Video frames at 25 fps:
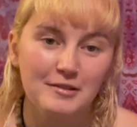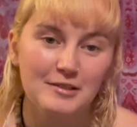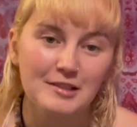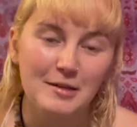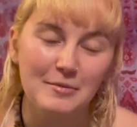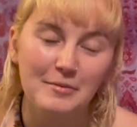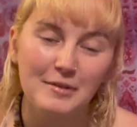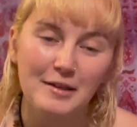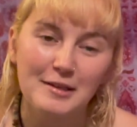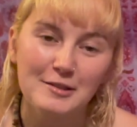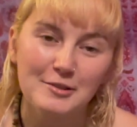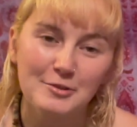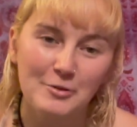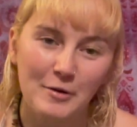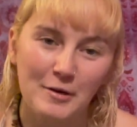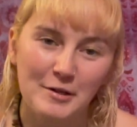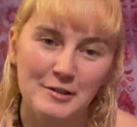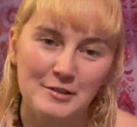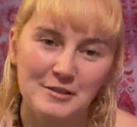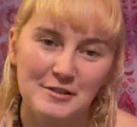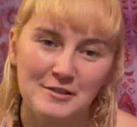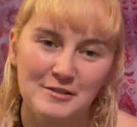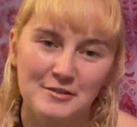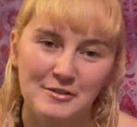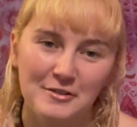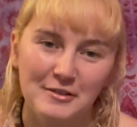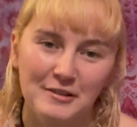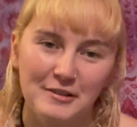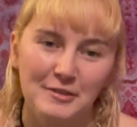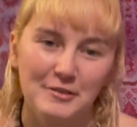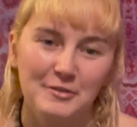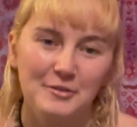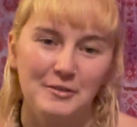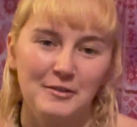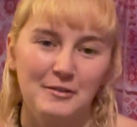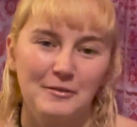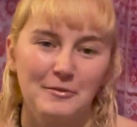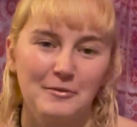Some of these questions are a
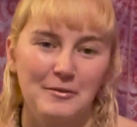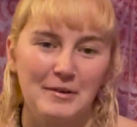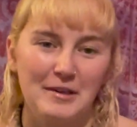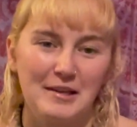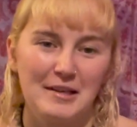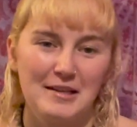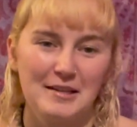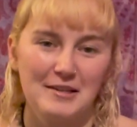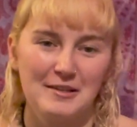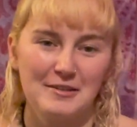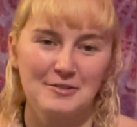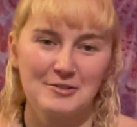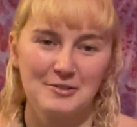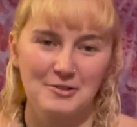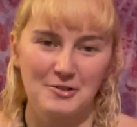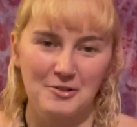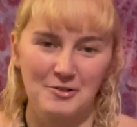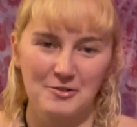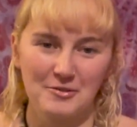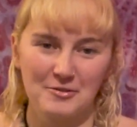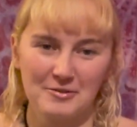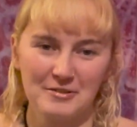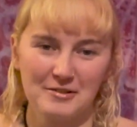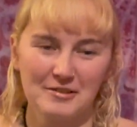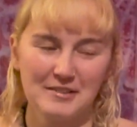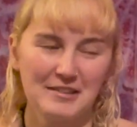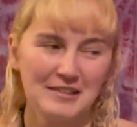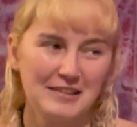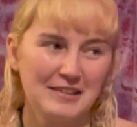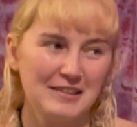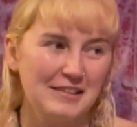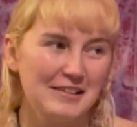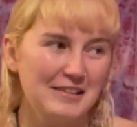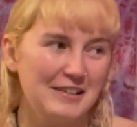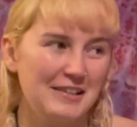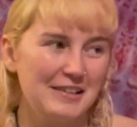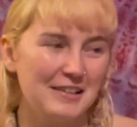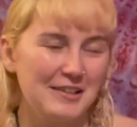little weird, so
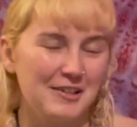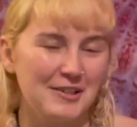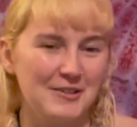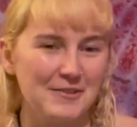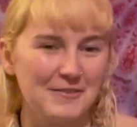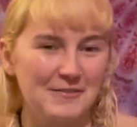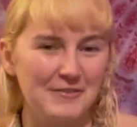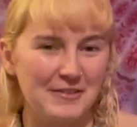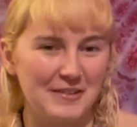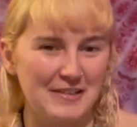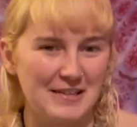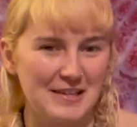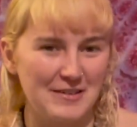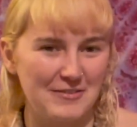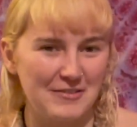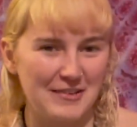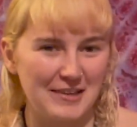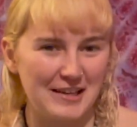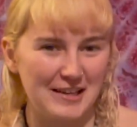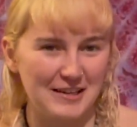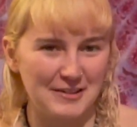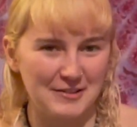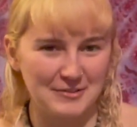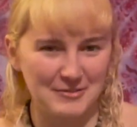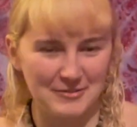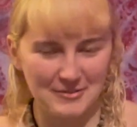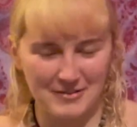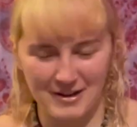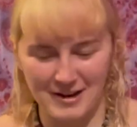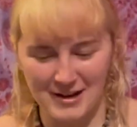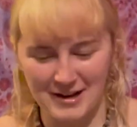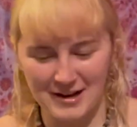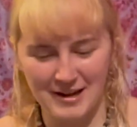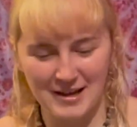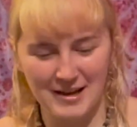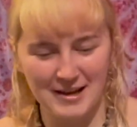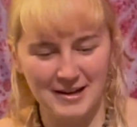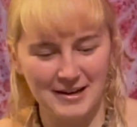hopefully we get a good one.